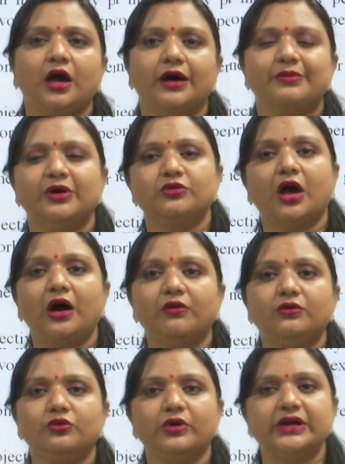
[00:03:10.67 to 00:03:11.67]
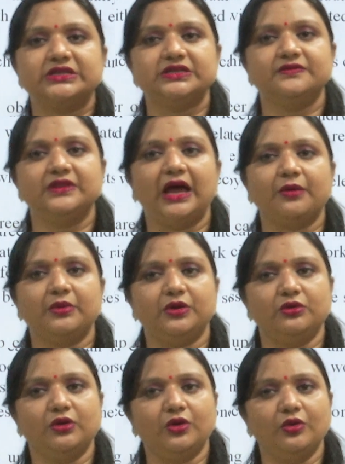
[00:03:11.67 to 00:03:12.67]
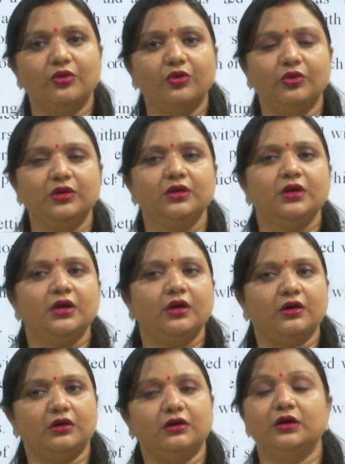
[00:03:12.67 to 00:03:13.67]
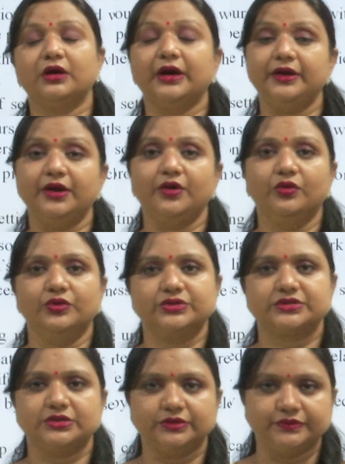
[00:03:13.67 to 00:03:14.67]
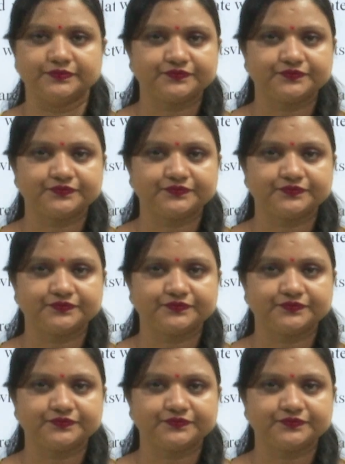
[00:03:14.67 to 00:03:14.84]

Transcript: about how to achieve that particular goal uh, or career goals.